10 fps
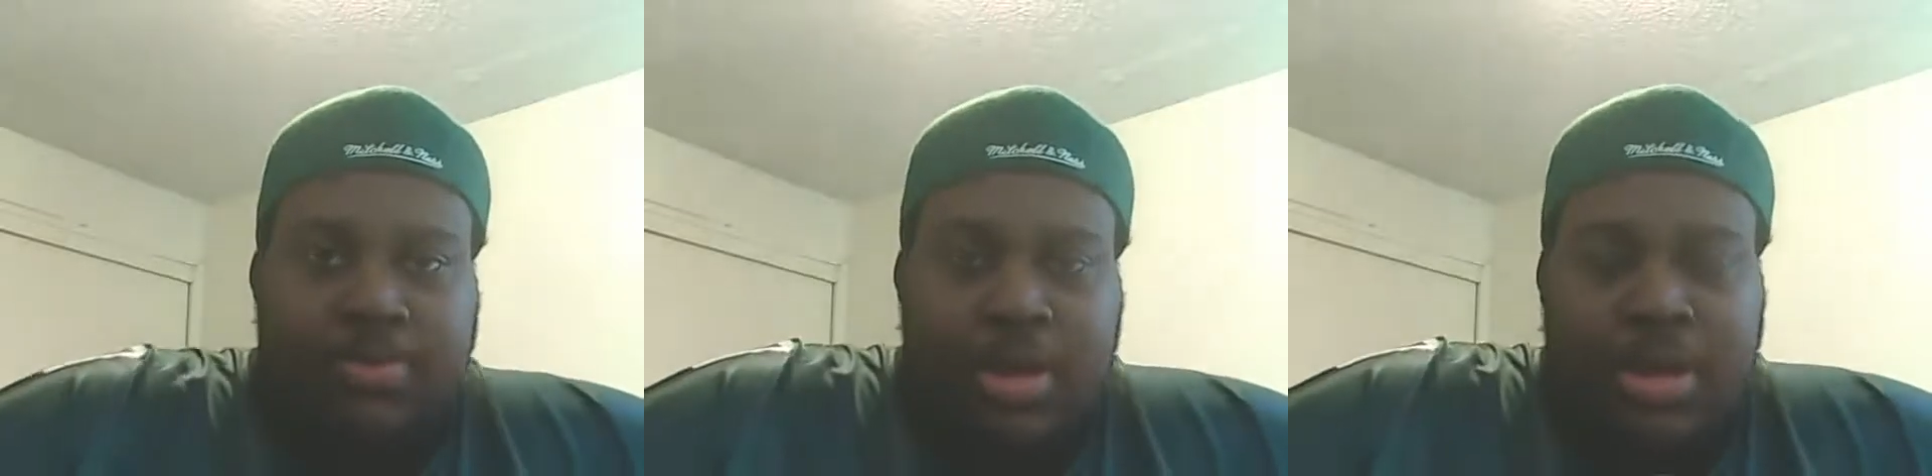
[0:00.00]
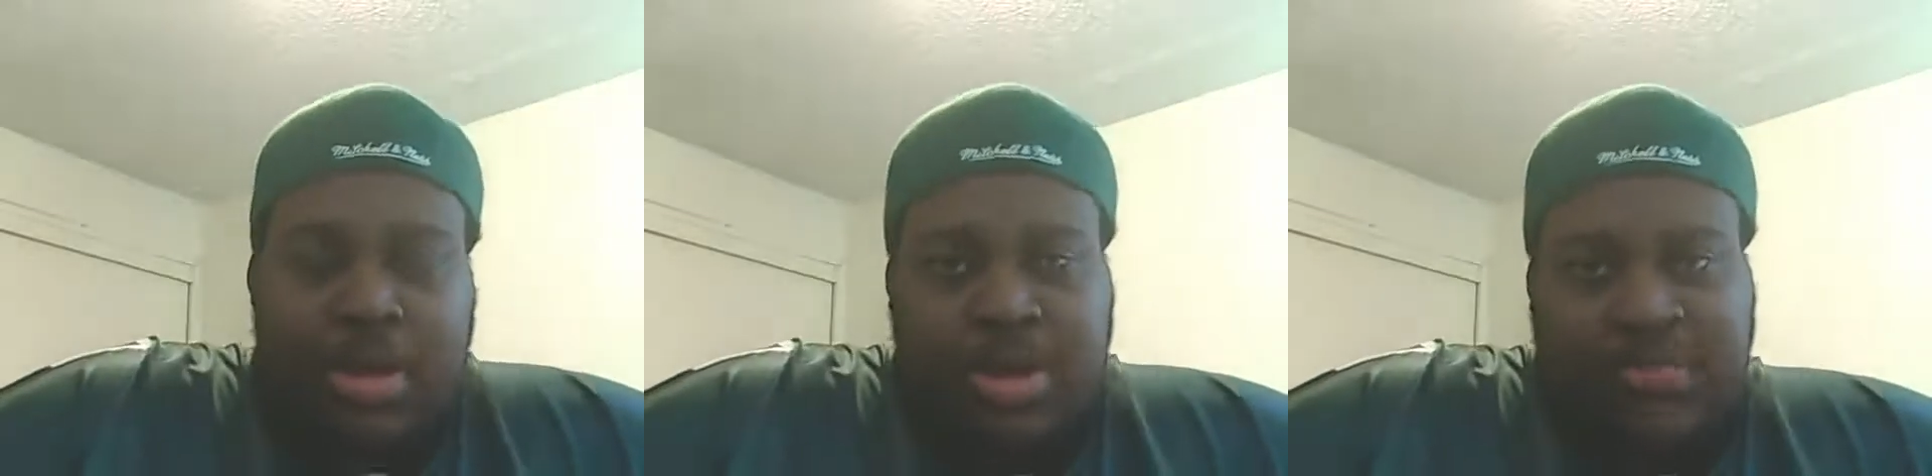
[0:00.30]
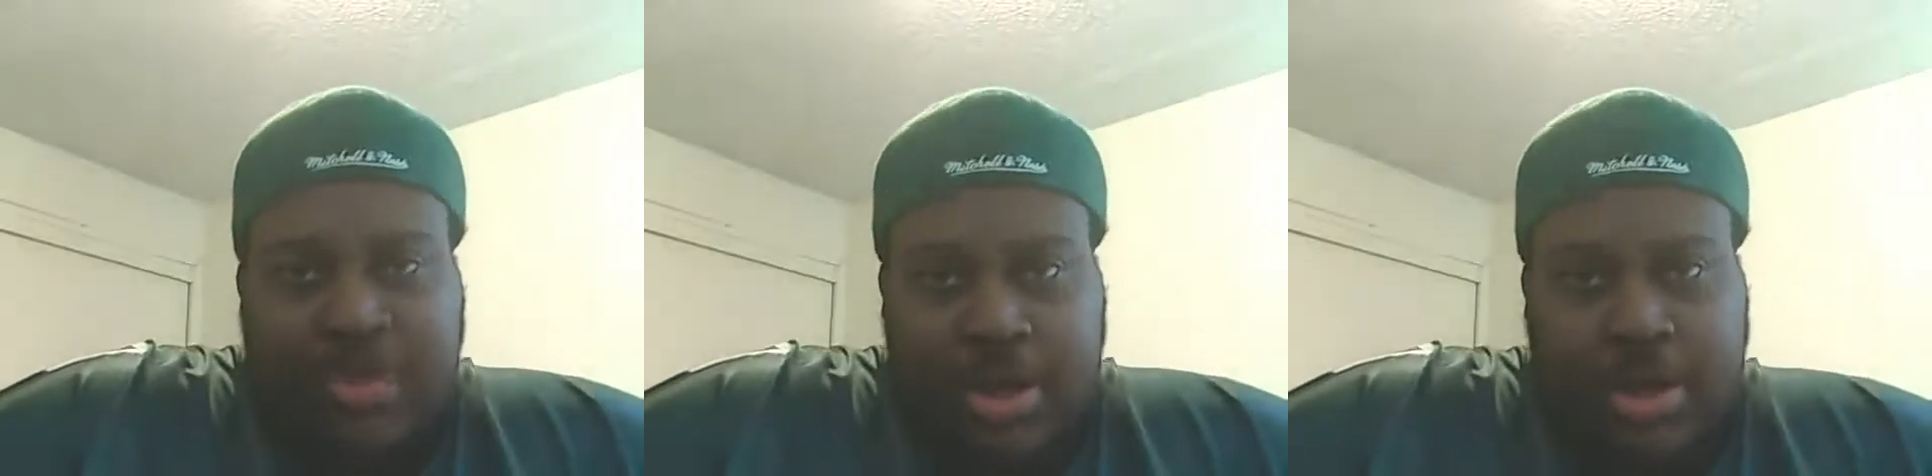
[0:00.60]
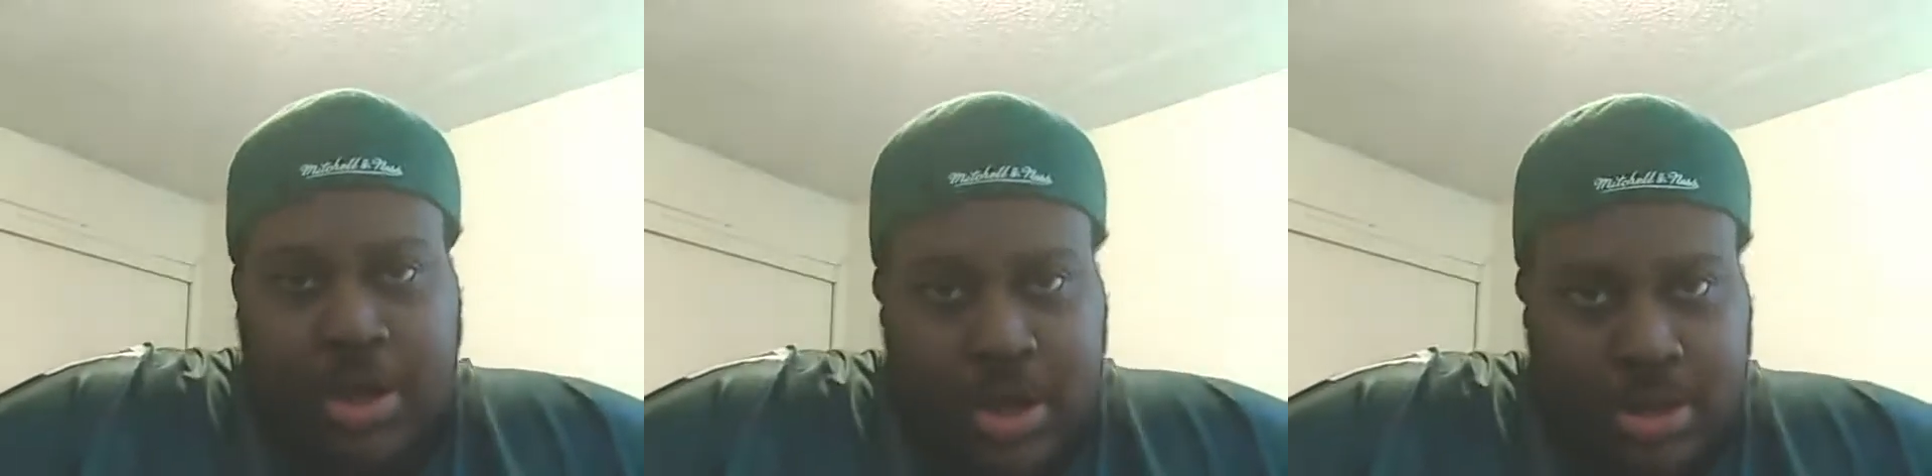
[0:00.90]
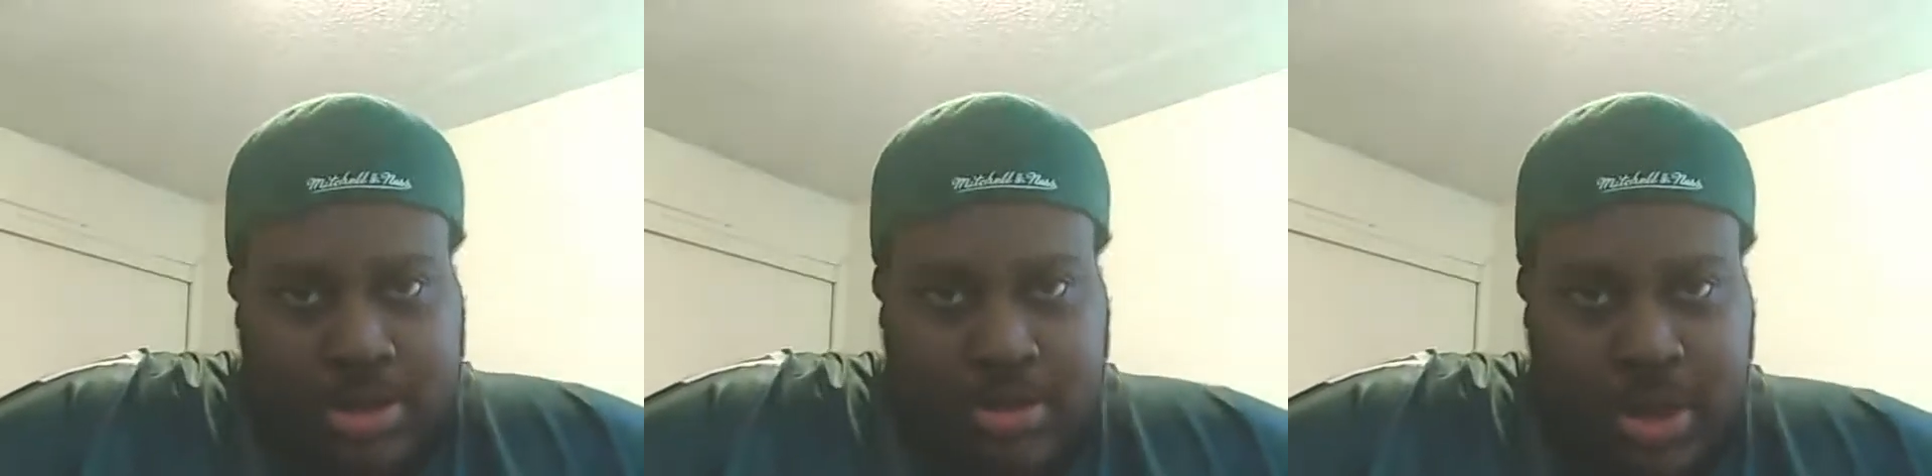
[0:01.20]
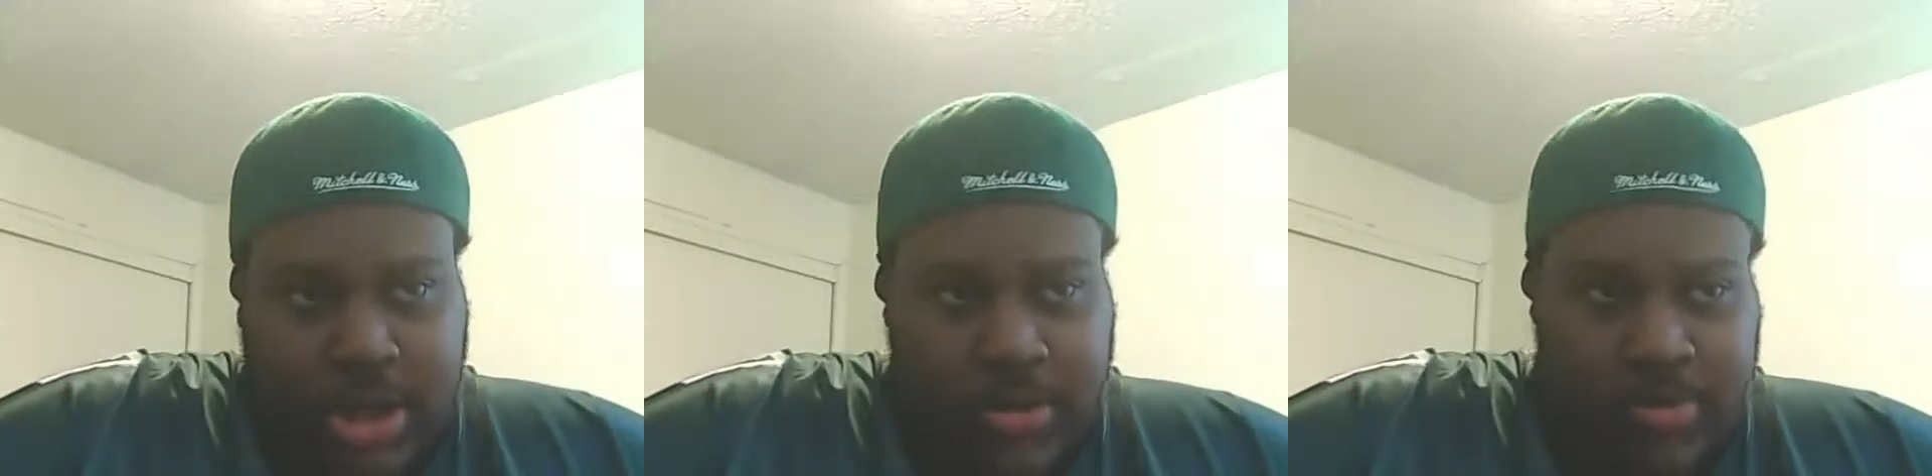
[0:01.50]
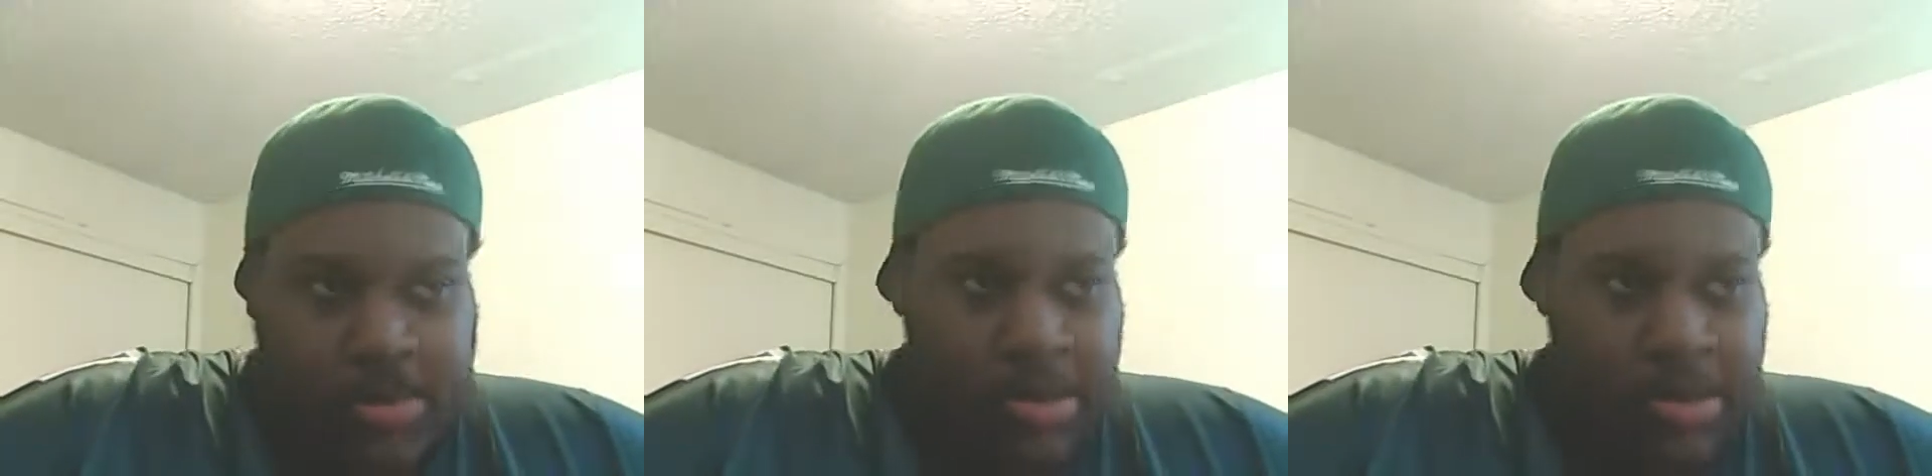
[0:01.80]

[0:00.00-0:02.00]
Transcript: speak clear fucking English, okay?